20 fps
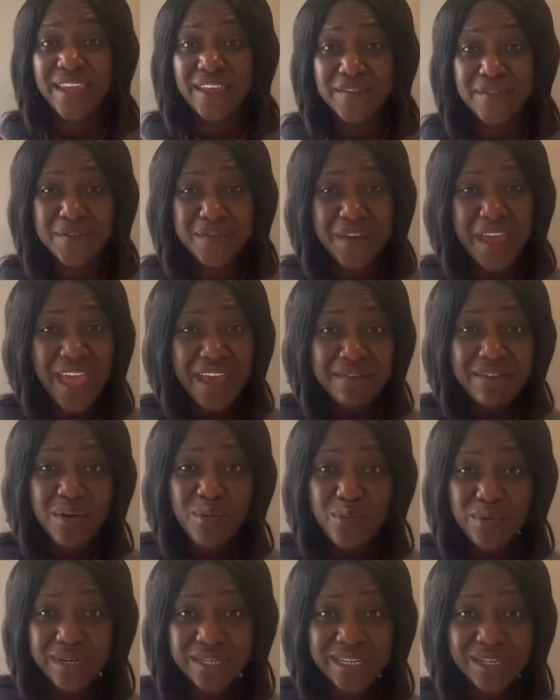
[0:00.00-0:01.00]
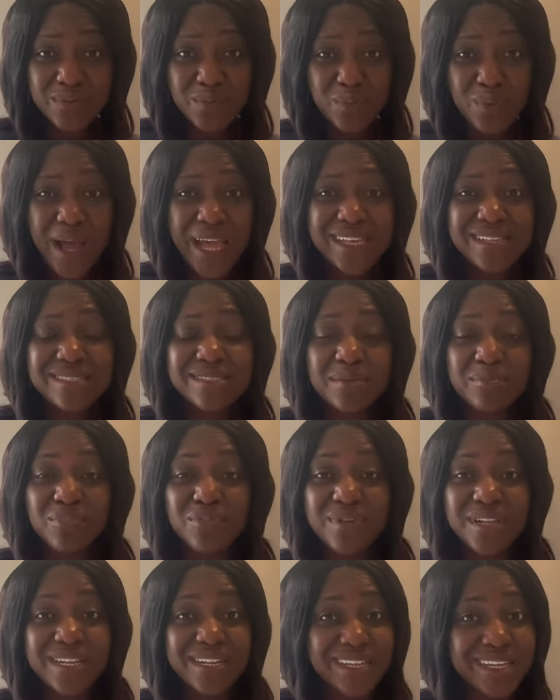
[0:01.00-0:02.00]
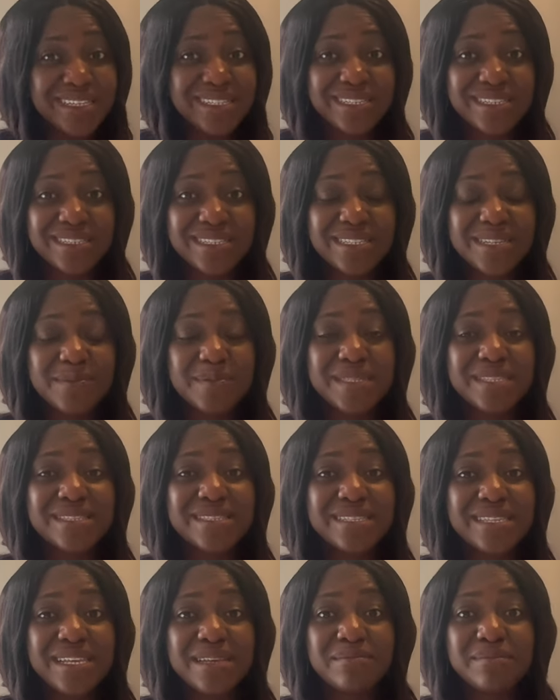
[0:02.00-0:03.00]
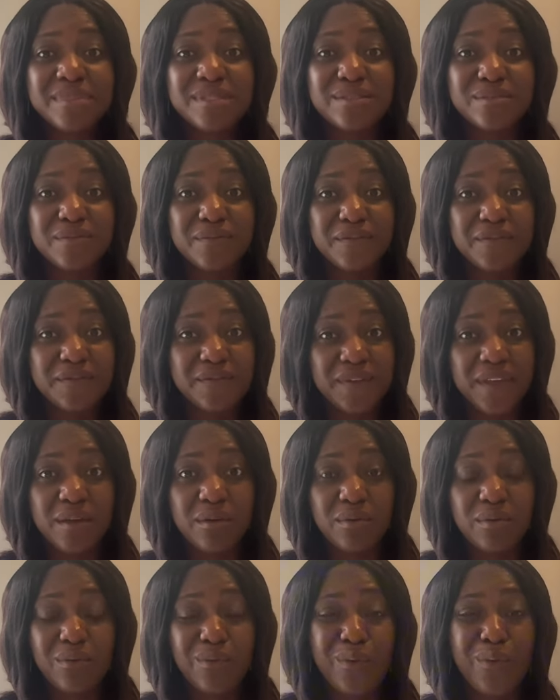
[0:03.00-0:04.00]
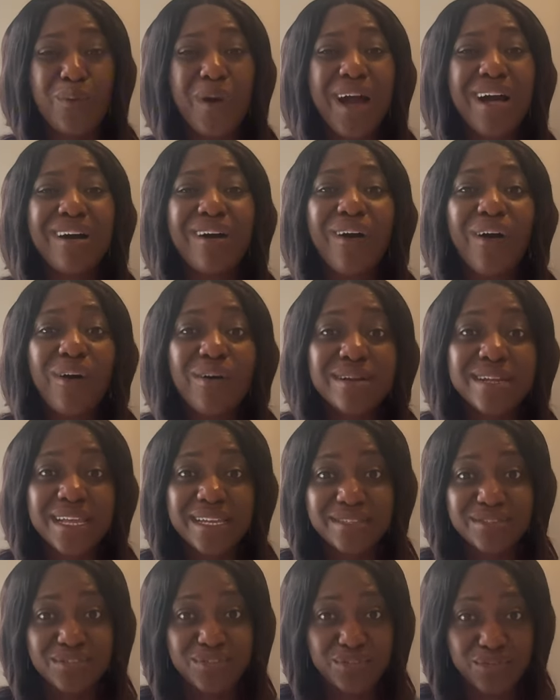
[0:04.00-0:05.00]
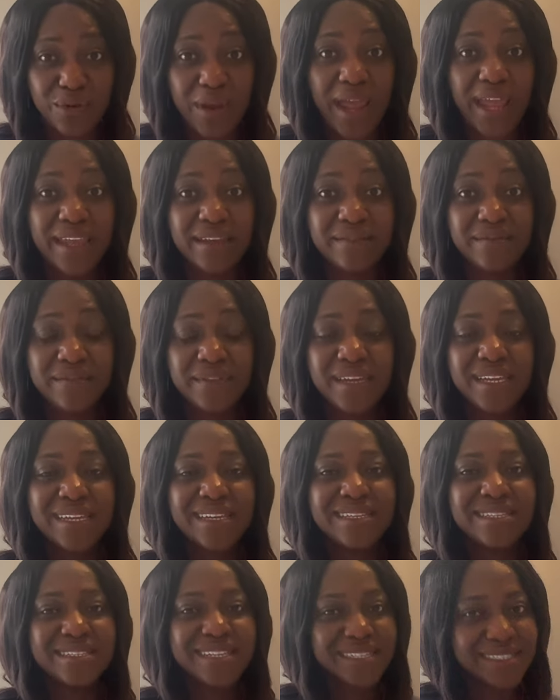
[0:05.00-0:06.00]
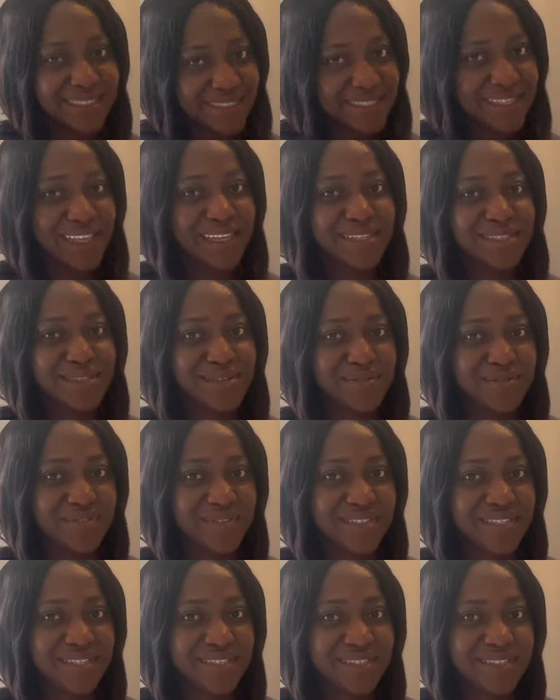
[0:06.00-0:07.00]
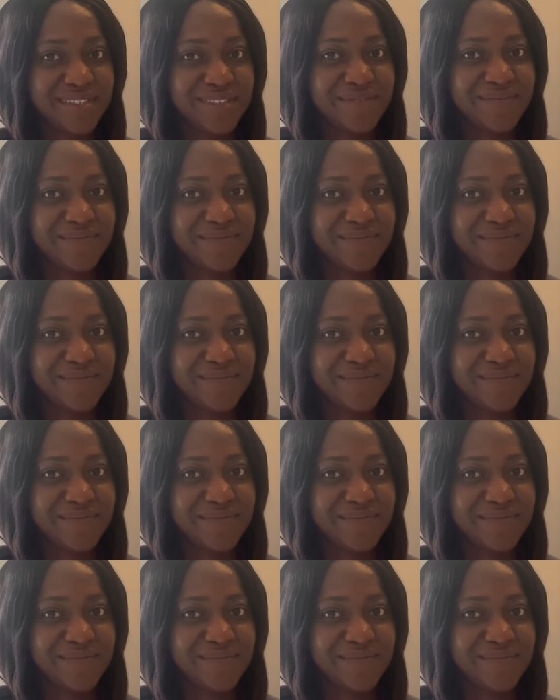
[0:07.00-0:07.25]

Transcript: If you've ever wondered why some relationships seem to fail while others thrive, then stay tuned.